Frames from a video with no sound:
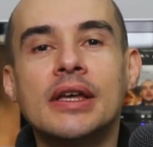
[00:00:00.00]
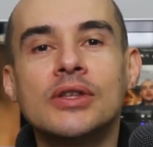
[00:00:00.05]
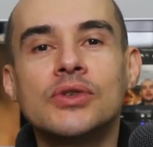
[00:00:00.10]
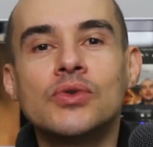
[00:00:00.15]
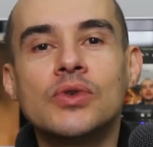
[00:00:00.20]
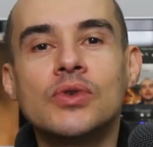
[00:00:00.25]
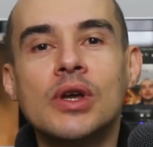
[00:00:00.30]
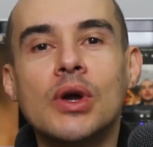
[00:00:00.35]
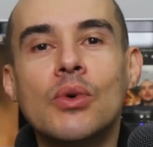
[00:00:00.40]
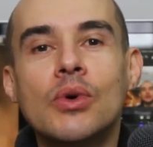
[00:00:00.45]

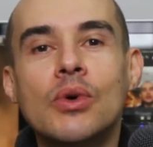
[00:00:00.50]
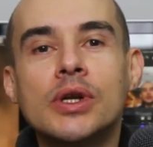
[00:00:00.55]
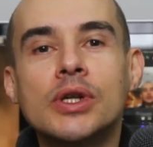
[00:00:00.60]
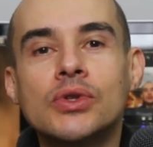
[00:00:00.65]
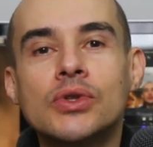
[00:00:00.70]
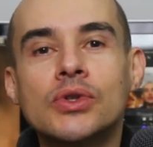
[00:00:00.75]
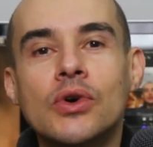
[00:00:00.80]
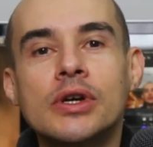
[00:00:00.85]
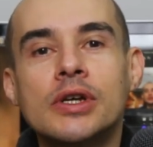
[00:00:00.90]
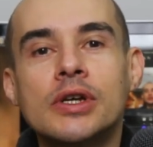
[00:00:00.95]
Today I want to
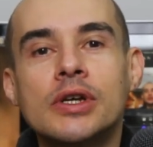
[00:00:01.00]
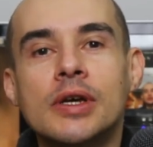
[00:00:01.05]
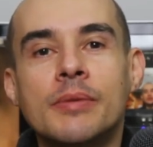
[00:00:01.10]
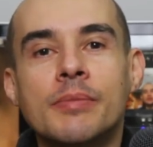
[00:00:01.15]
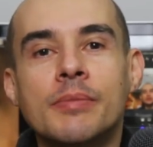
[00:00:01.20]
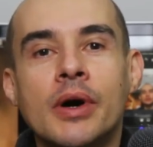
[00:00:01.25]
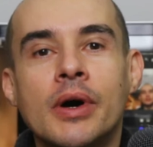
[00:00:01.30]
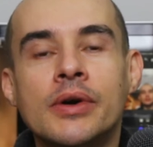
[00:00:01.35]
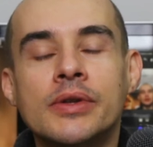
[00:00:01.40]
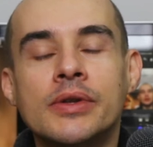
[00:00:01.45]
talk
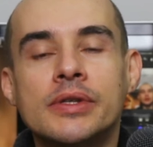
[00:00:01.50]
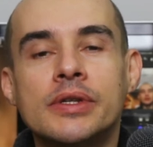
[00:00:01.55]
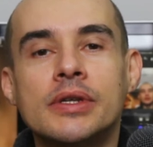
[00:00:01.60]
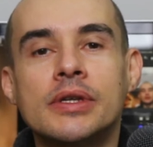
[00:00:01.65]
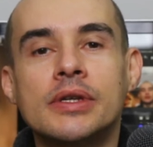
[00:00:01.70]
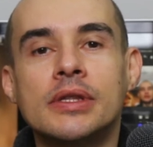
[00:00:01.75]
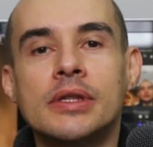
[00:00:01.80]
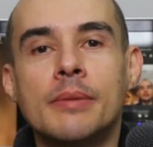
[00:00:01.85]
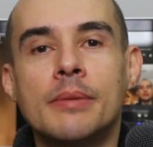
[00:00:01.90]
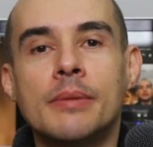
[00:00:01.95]
about
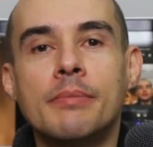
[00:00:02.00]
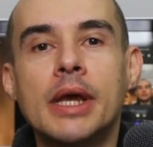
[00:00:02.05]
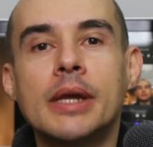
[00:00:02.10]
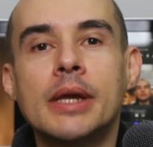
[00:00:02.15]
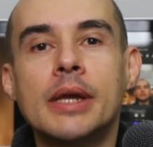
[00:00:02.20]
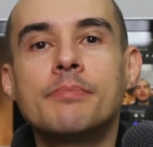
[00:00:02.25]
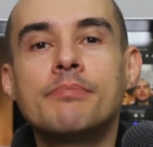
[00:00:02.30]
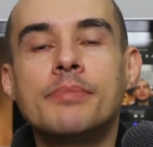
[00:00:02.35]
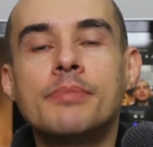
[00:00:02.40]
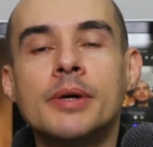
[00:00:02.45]
the
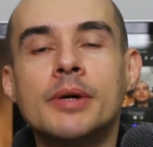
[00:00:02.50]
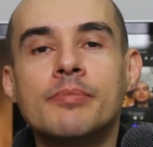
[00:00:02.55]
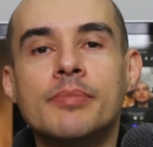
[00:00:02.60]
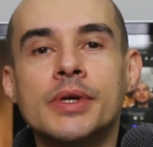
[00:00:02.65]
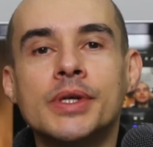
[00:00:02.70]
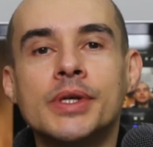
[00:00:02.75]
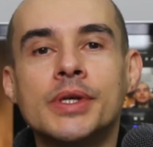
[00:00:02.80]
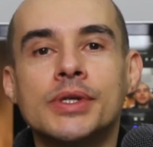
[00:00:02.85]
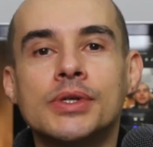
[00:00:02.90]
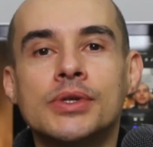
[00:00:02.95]
main
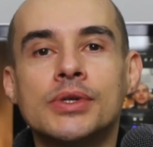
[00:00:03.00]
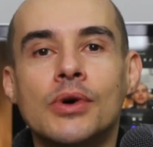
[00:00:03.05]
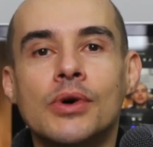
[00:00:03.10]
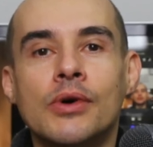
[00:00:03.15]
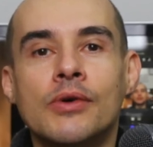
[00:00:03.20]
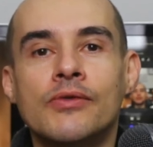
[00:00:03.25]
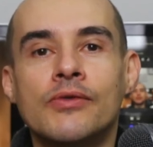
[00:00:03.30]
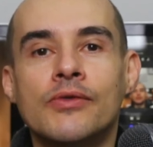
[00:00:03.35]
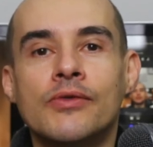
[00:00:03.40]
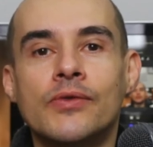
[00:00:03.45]
purpose
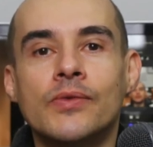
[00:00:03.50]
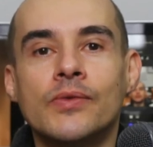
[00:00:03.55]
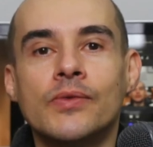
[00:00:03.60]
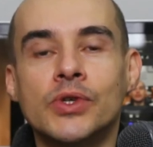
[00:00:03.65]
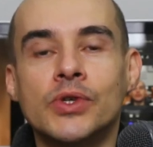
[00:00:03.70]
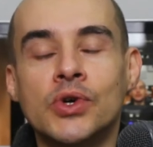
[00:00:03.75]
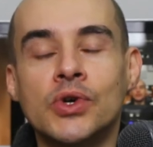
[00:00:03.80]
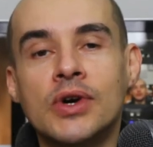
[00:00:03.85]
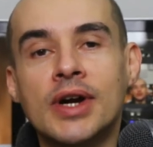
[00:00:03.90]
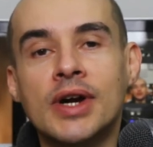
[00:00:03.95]
of
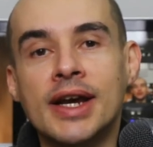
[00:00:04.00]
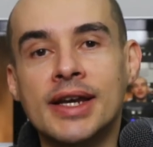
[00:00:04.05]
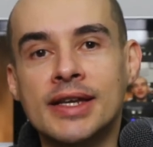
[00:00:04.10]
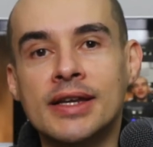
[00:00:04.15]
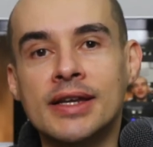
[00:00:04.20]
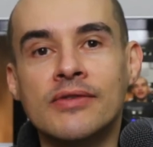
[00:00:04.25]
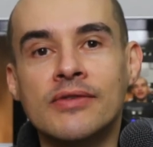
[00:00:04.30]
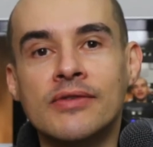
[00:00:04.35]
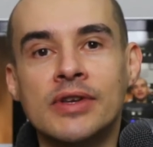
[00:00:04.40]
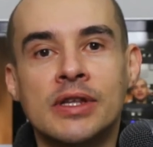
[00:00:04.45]
your
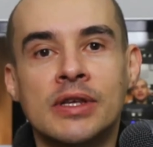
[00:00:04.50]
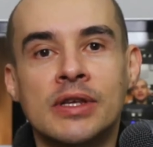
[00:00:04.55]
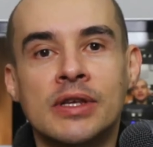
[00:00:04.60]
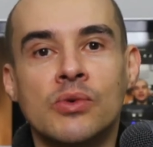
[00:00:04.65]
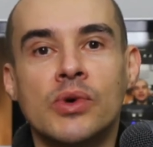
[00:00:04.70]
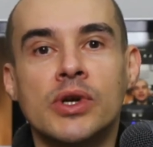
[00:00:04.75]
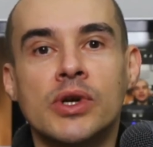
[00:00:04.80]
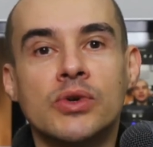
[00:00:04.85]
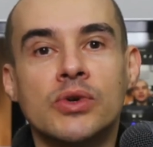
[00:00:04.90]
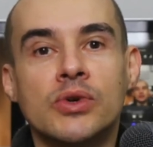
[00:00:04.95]
activity
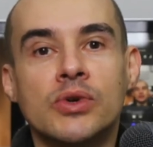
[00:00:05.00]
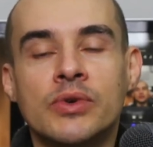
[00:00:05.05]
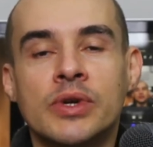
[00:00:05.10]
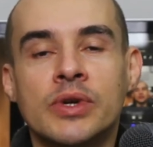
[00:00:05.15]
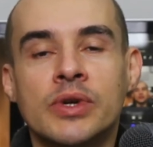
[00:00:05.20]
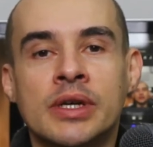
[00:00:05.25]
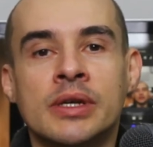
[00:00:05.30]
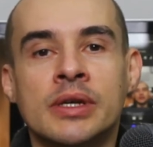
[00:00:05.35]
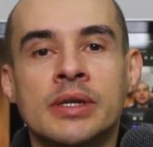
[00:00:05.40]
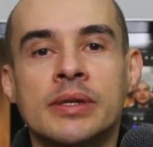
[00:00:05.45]
when you're
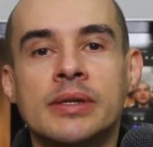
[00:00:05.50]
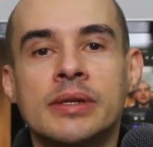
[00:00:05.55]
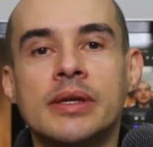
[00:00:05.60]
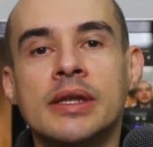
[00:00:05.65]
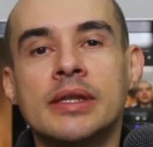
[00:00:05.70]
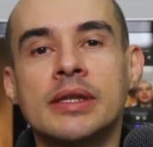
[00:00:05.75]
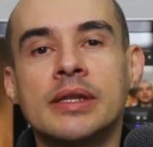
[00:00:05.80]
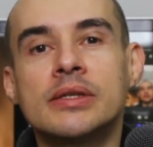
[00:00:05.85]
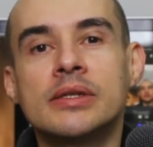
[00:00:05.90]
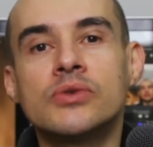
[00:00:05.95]
doing it.
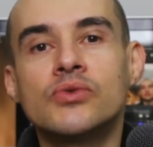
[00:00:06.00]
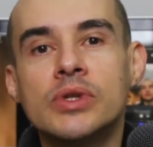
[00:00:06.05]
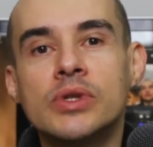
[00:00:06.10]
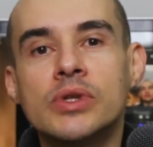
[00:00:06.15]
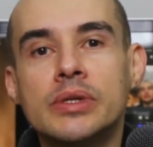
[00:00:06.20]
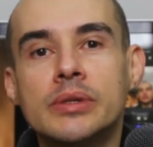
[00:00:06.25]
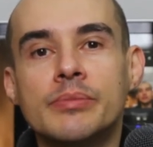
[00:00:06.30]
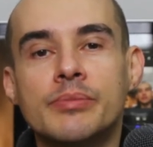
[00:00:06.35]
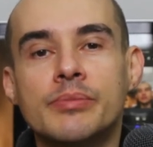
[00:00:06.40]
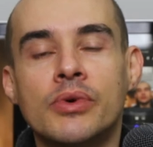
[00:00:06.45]
And this is
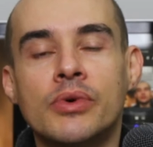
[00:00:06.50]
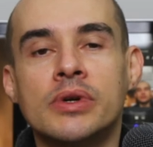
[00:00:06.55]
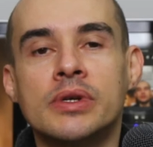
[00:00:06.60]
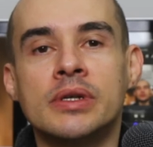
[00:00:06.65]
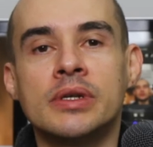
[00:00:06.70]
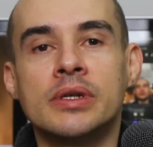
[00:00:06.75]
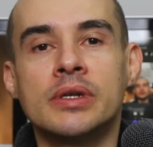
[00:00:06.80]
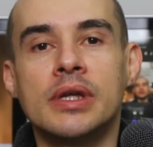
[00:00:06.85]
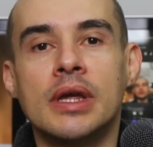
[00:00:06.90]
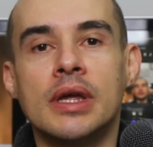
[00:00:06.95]
really
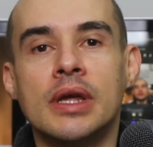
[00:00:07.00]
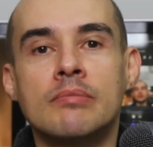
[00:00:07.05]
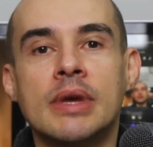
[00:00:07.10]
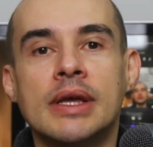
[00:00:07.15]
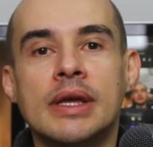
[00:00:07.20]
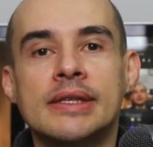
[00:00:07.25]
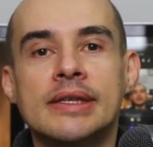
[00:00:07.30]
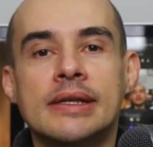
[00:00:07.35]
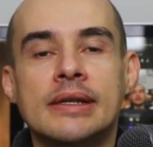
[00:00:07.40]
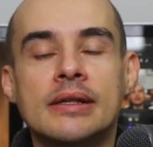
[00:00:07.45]
important and
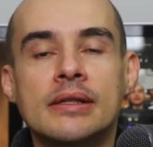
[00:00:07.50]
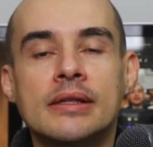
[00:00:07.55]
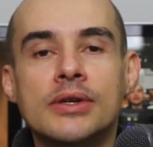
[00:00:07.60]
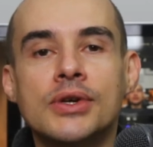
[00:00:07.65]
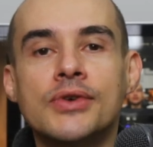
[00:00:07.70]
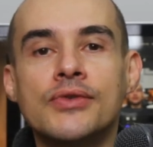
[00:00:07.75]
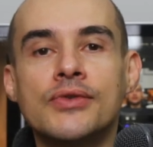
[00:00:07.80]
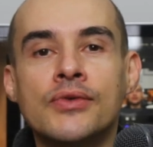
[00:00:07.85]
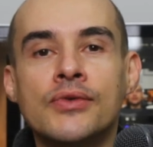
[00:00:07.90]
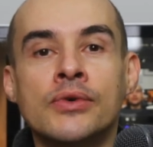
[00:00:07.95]
makes it
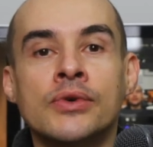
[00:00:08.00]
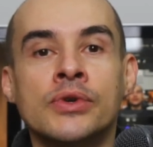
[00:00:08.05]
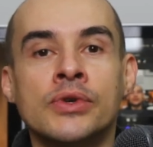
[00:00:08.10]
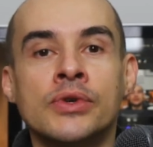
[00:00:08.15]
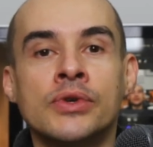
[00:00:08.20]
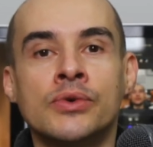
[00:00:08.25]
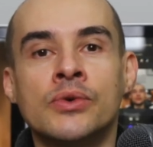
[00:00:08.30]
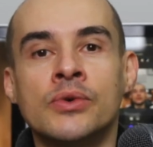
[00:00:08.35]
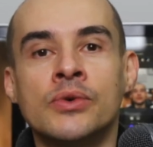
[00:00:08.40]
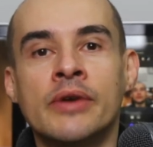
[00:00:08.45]
clear for
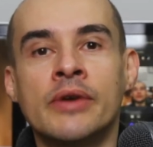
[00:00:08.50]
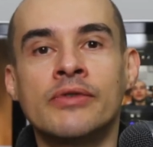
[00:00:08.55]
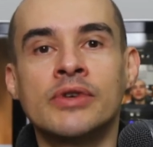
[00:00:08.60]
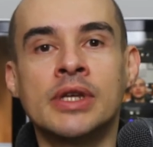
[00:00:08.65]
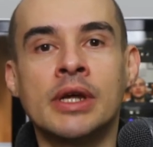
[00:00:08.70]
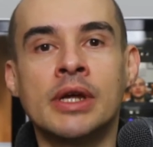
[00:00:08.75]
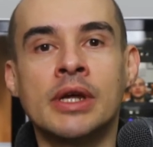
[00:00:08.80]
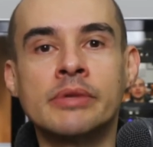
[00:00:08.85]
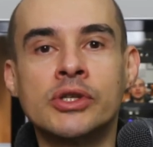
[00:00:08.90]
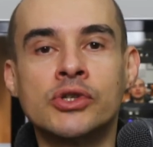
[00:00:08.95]
you every
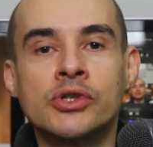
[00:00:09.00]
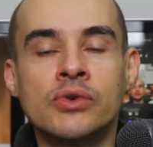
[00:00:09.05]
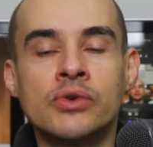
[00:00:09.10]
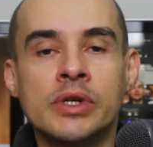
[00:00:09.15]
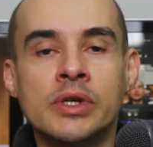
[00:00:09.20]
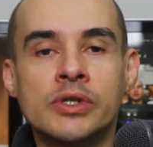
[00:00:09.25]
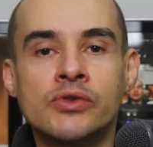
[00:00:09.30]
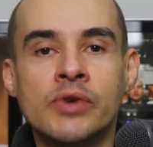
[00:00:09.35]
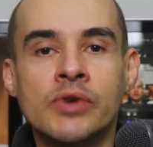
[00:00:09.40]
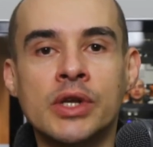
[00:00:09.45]
time that you are
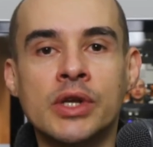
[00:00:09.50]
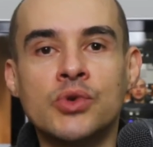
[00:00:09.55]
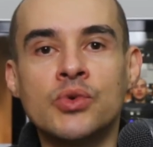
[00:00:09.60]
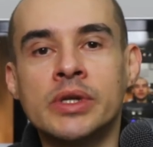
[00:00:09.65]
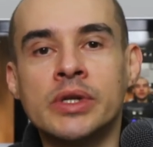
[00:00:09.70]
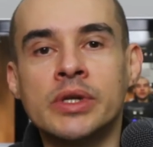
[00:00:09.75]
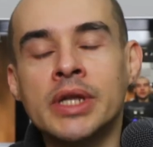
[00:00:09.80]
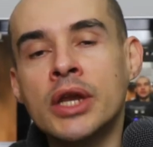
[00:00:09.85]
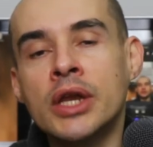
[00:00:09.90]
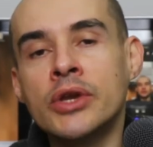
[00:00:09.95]
trying to
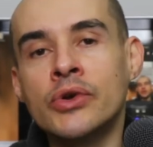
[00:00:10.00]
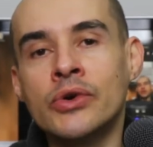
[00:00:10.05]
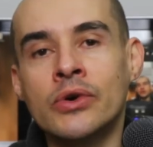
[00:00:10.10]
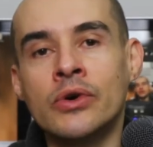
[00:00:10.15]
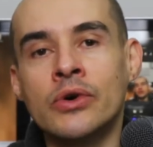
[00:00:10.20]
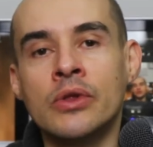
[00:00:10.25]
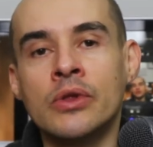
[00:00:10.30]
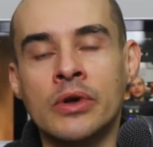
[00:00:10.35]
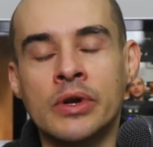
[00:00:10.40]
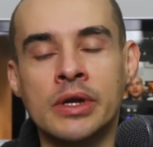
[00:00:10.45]
attain your
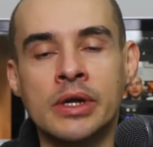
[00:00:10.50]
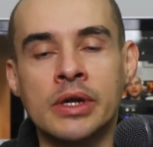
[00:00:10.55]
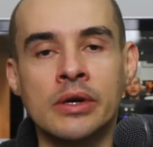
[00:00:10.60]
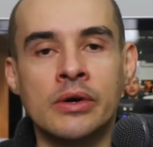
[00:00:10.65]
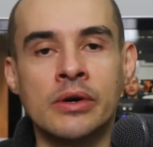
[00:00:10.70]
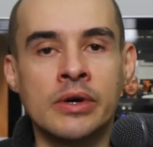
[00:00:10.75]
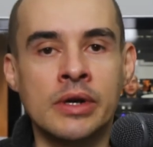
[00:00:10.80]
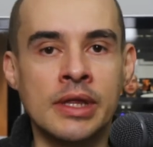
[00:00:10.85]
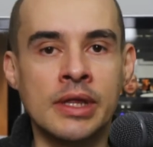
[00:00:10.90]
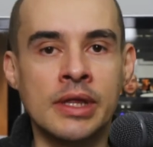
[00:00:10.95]
goal on
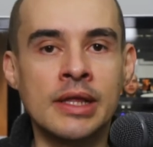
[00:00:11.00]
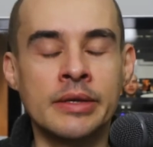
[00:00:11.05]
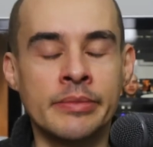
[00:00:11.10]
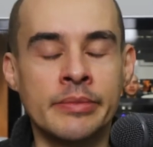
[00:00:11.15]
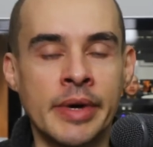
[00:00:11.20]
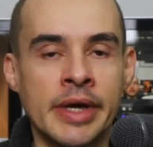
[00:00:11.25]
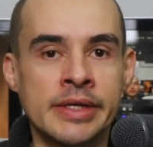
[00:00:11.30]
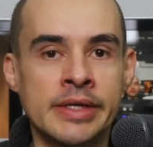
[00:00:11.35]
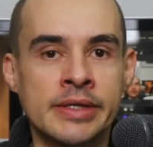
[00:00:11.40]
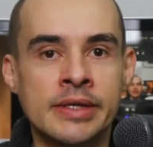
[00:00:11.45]
a daily
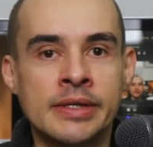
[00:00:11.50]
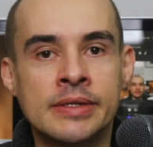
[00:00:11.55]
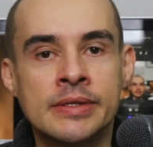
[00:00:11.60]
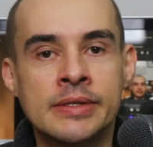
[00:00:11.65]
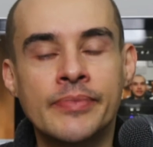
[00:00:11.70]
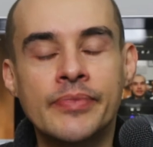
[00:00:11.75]
basis.